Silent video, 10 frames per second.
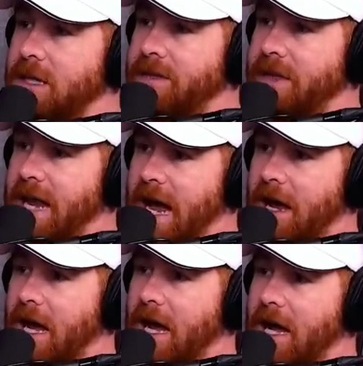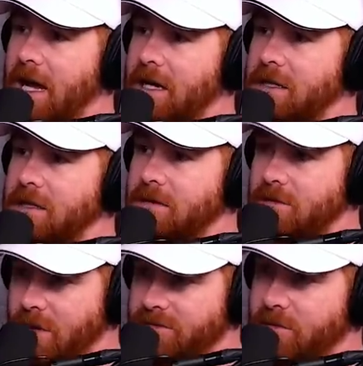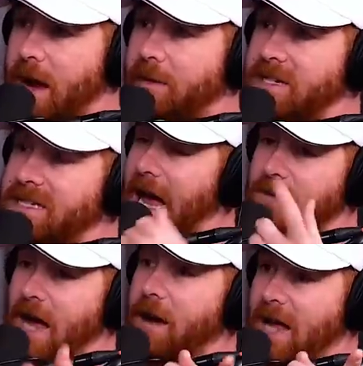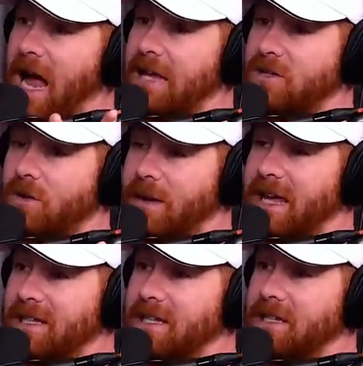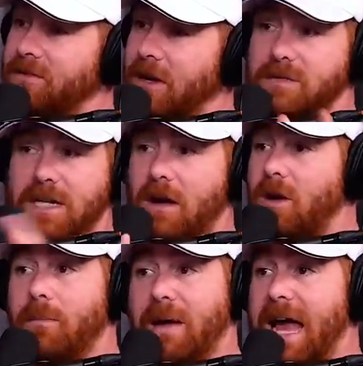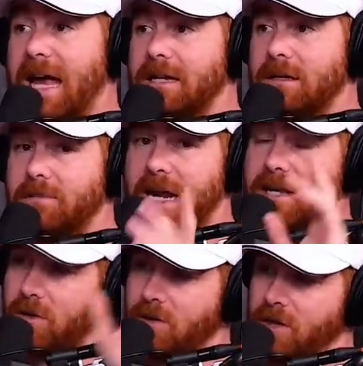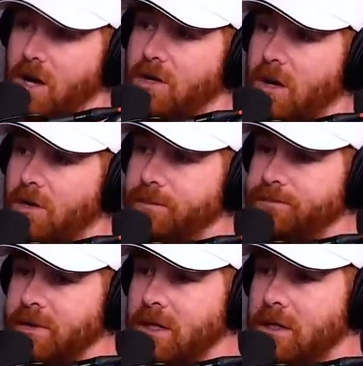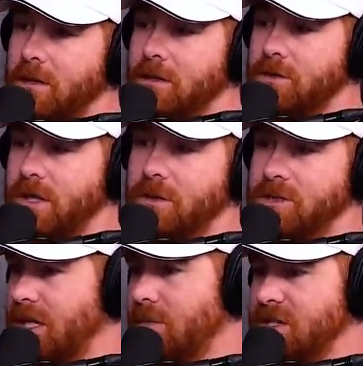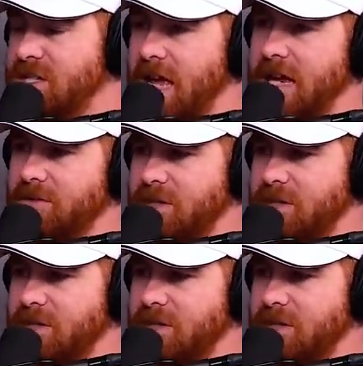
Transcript: and then I oh, and I went up right after Bobby, right after Bobby, I, I I told him I had to leave. I was like, "I'll come back," but I had to go to Largo. So he was like, "Can we stay?" I